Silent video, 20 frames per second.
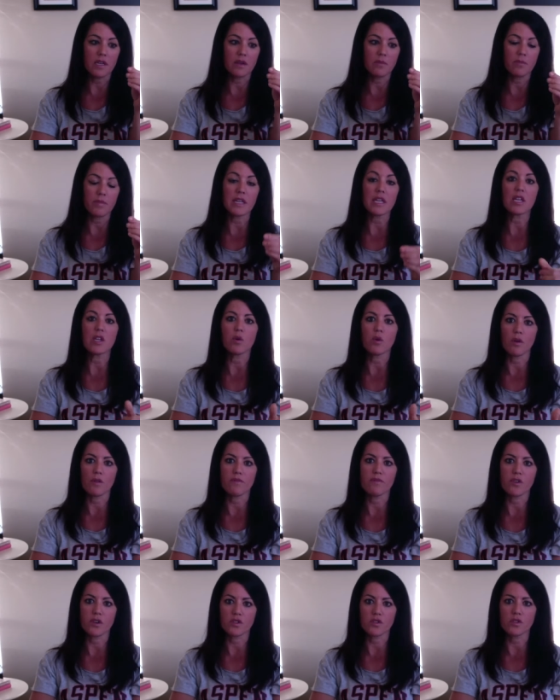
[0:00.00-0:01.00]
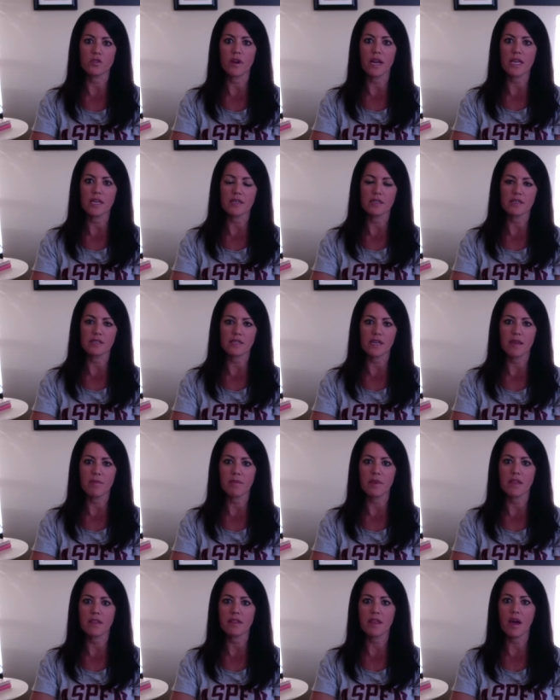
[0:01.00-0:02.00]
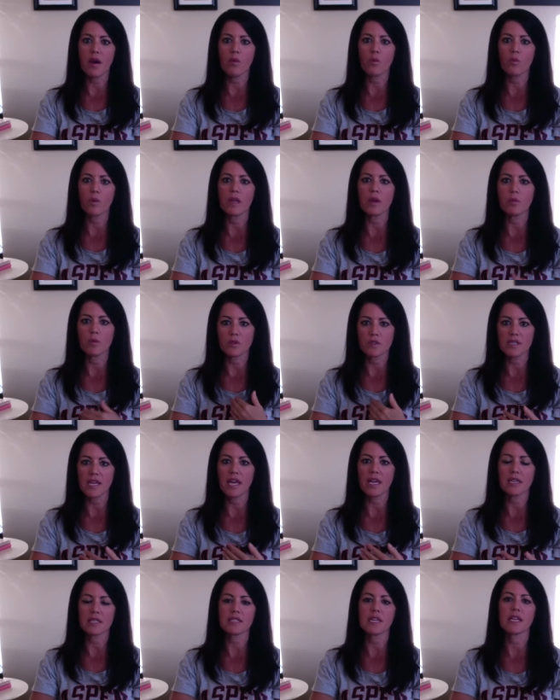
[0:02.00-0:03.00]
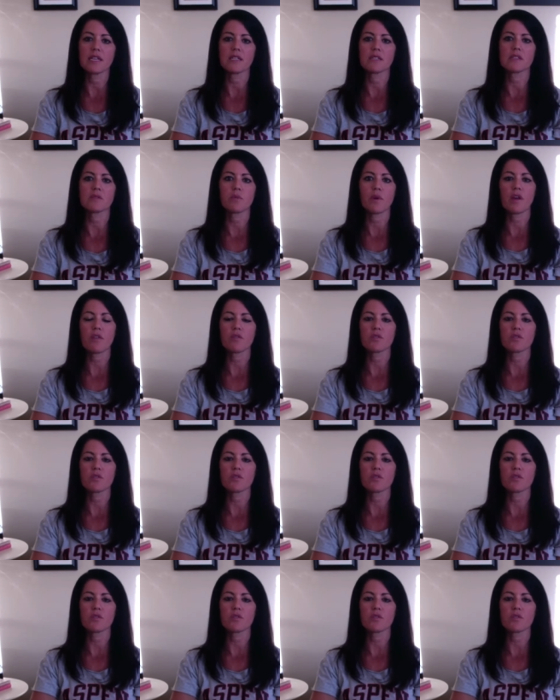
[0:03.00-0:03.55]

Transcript: be your first graded assignment that we will take attendance with.